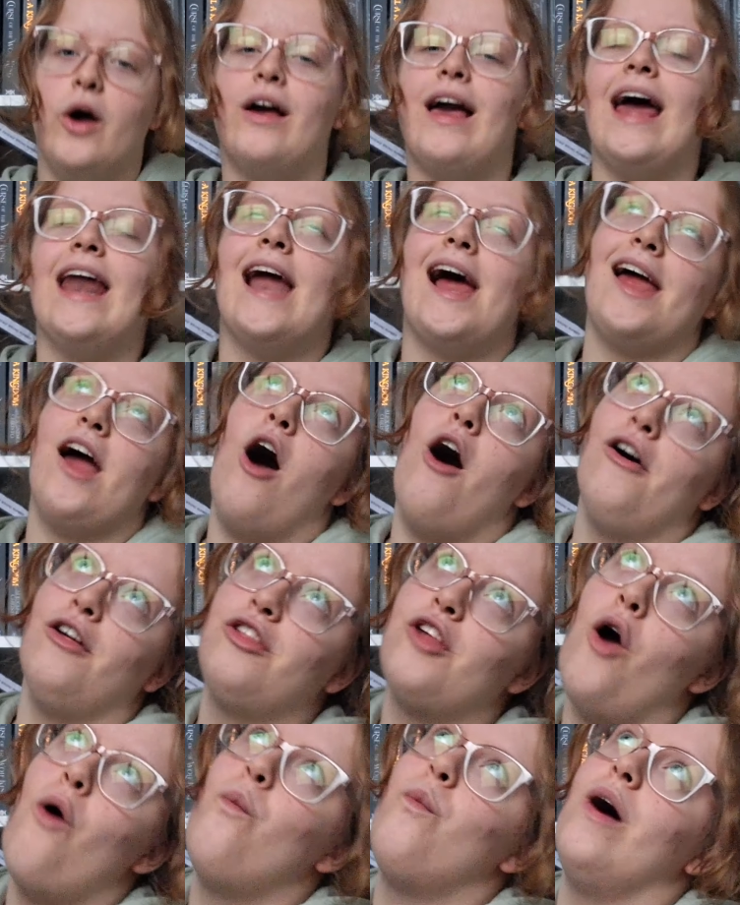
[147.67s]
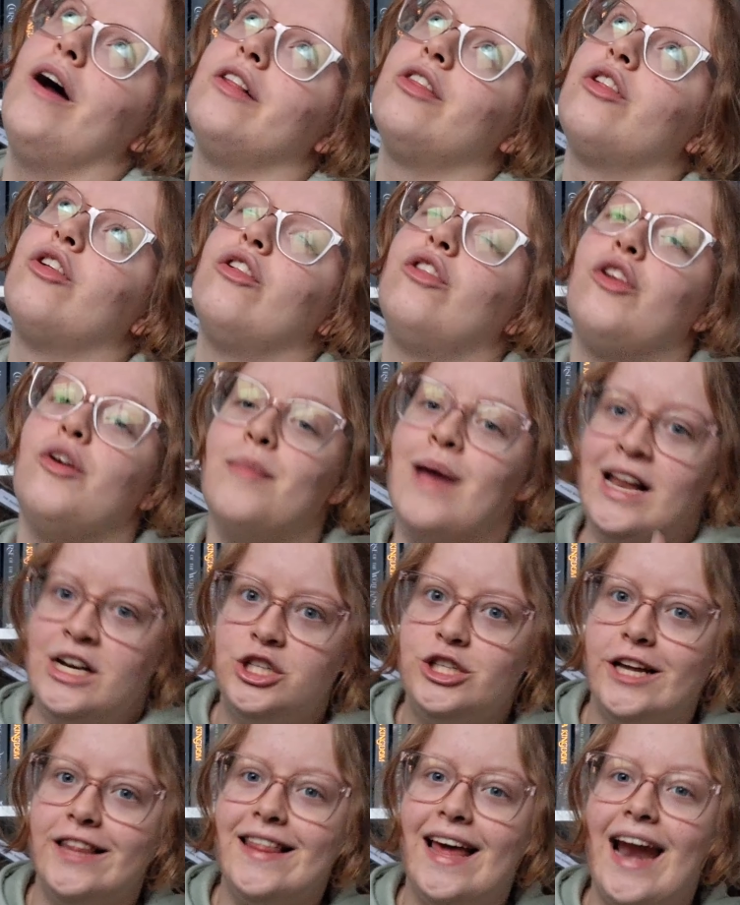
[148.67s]
and I also want to
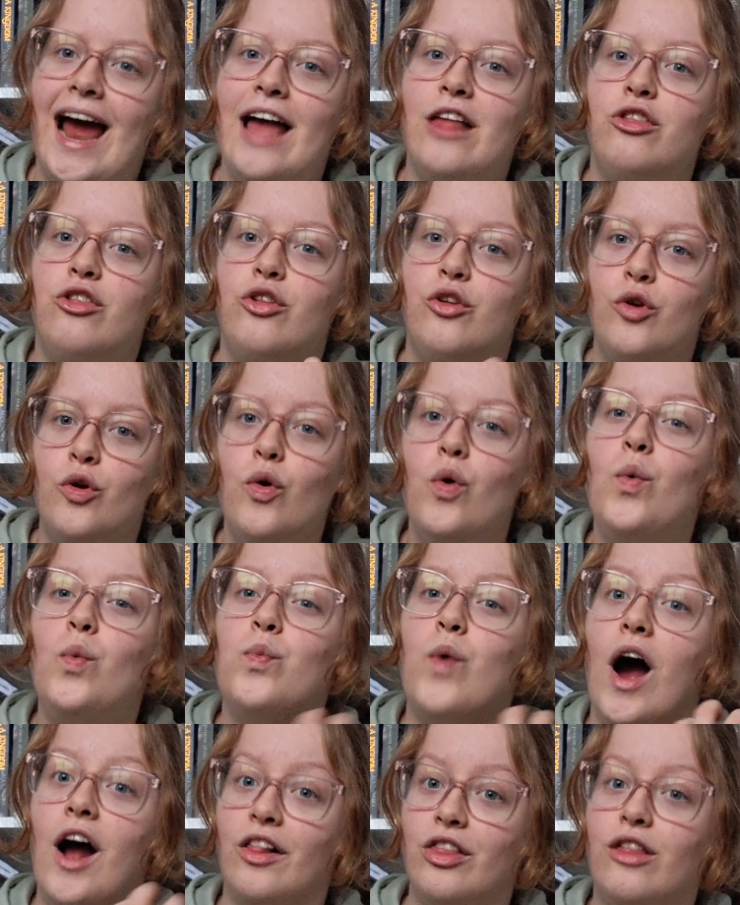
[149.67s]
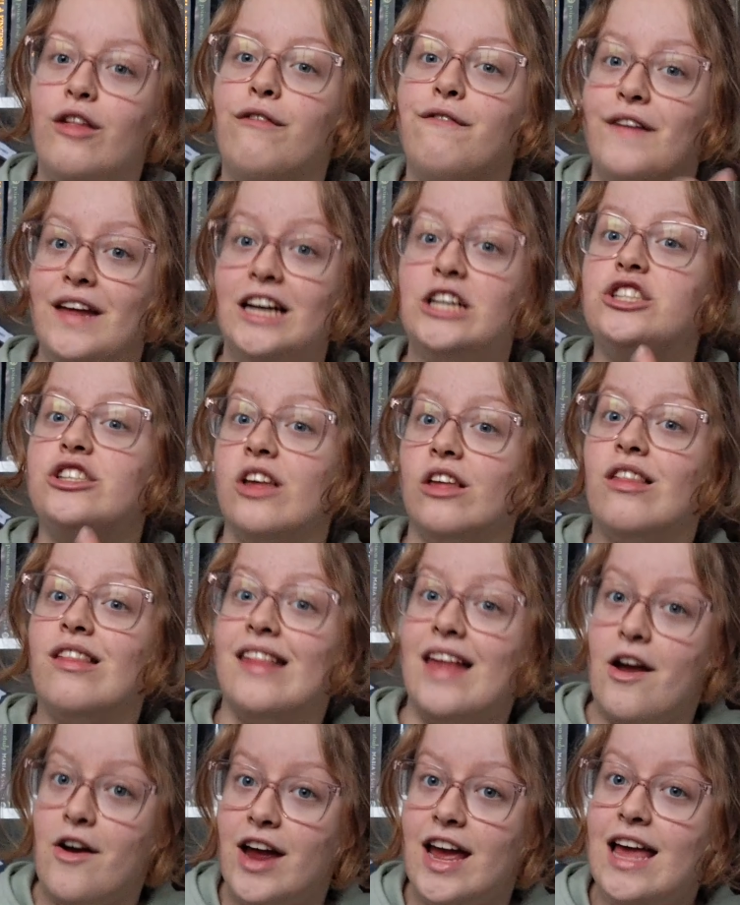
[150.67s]
mention that I do want to finish the
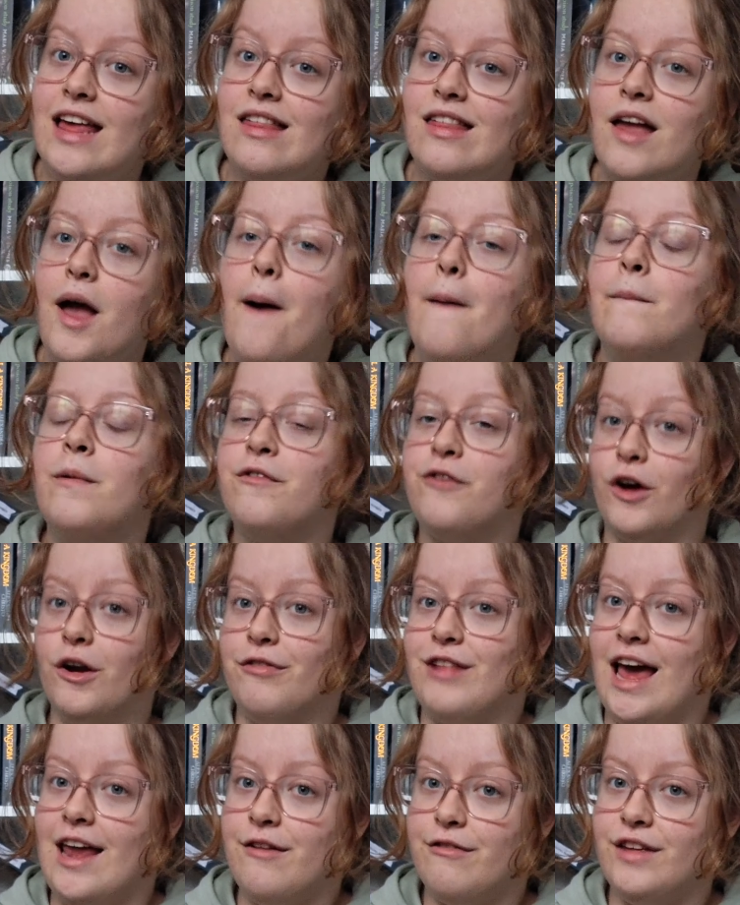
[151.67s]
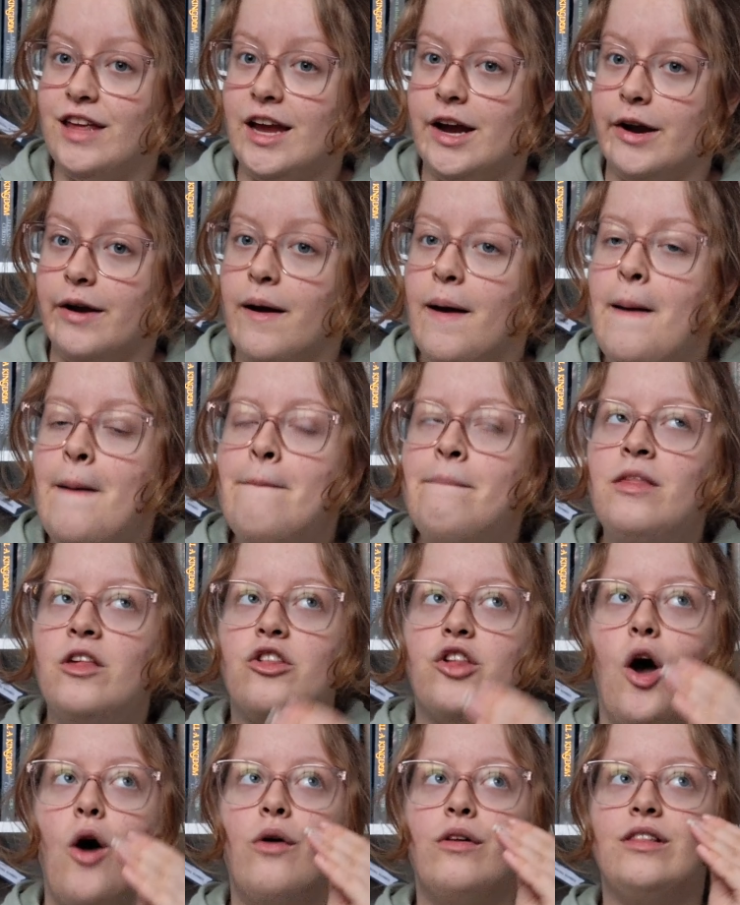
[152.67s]
series before the end of the year.
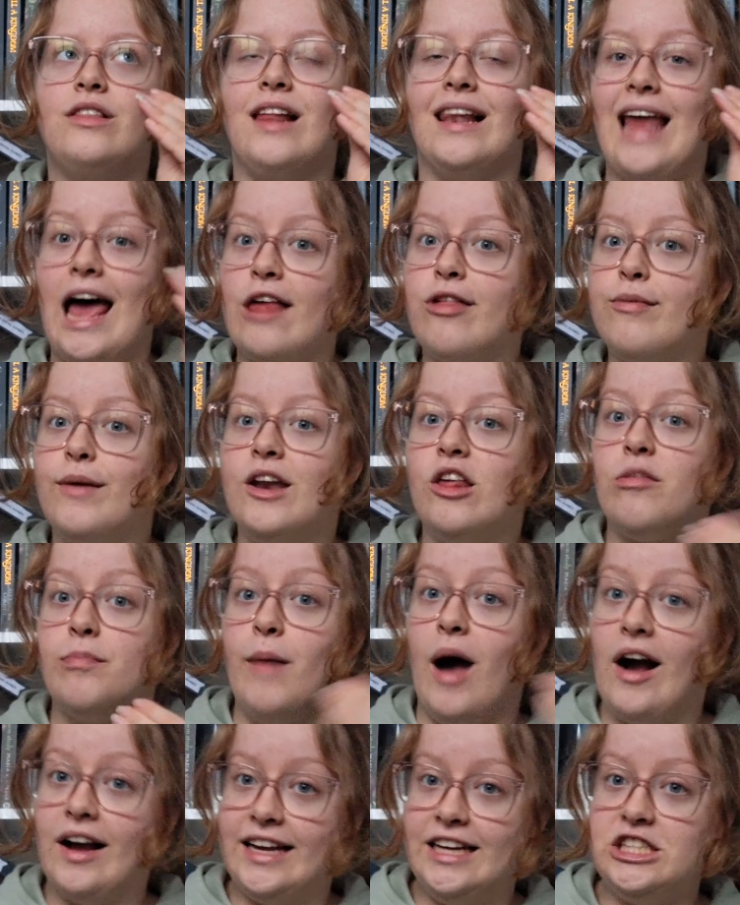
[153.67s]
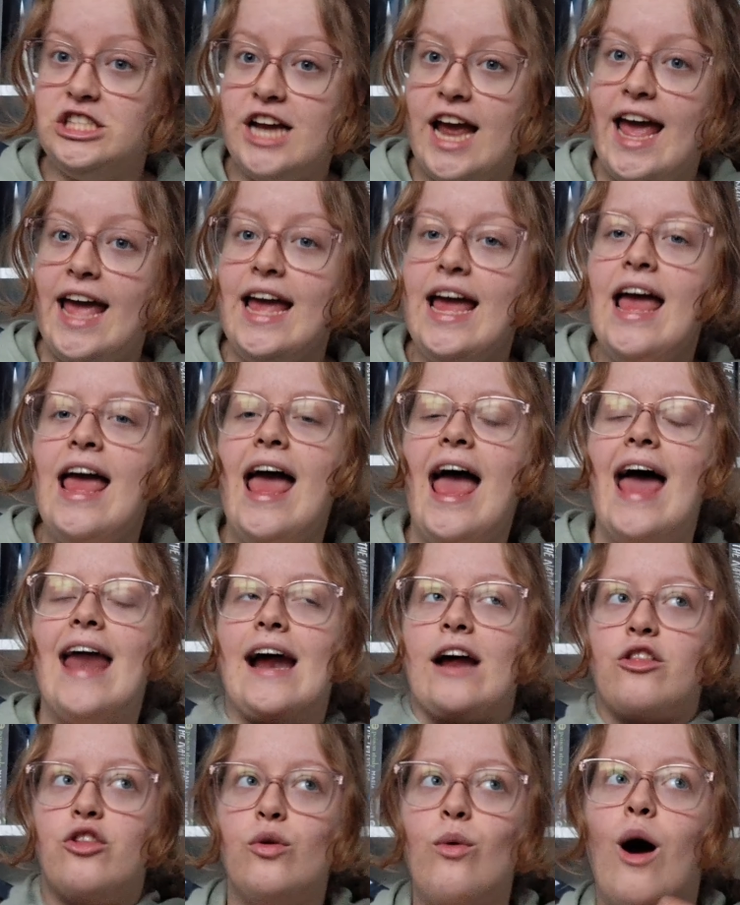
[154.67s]
So the last one is Mockingjay, and
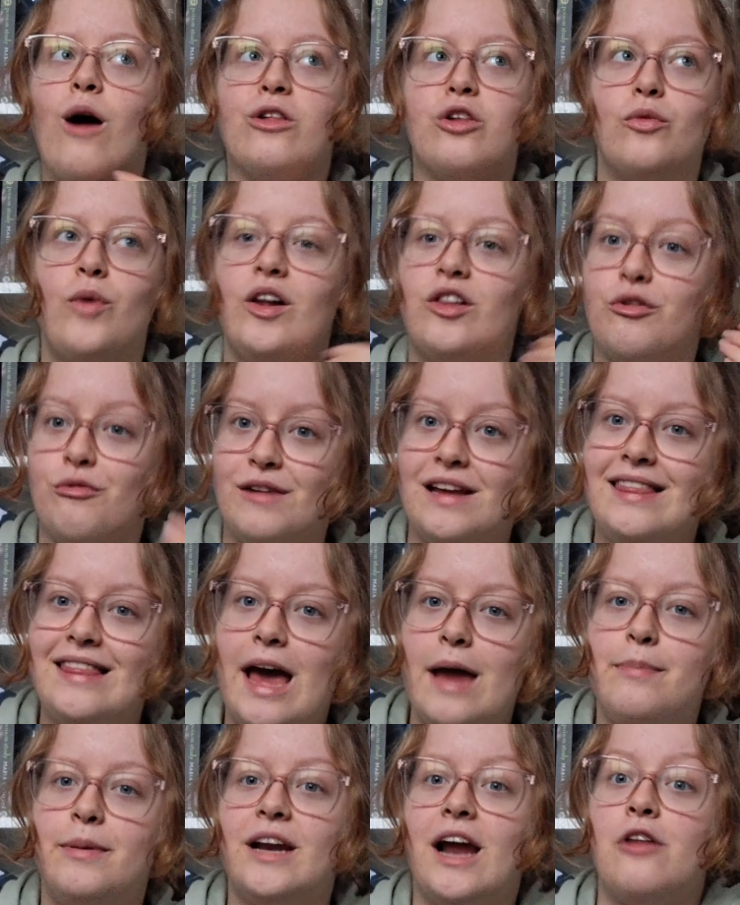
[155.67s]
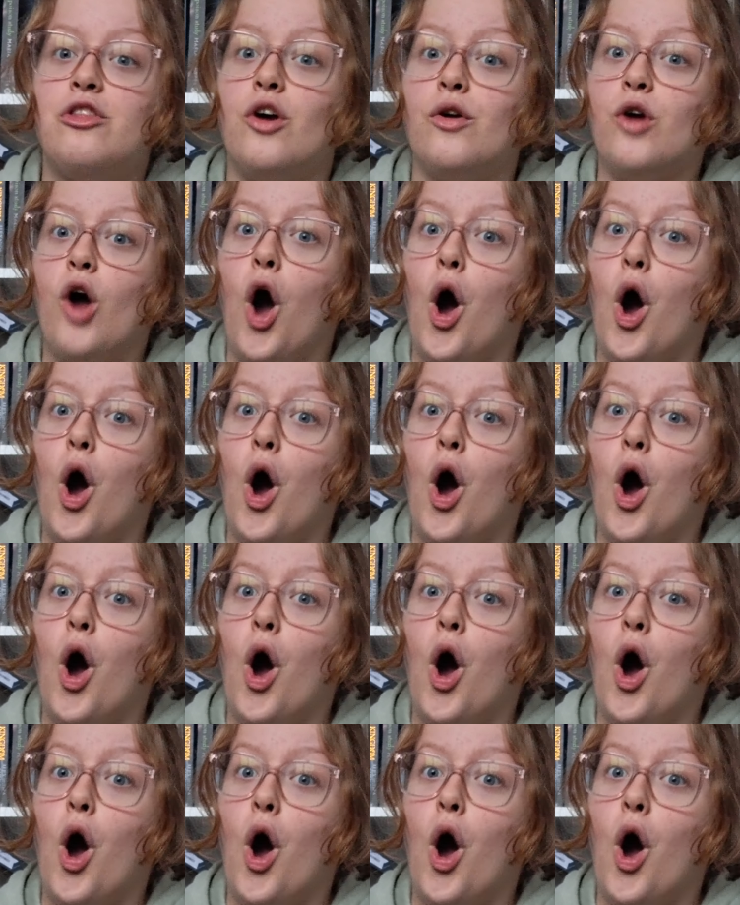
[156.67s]
I do also want to read that, but I don't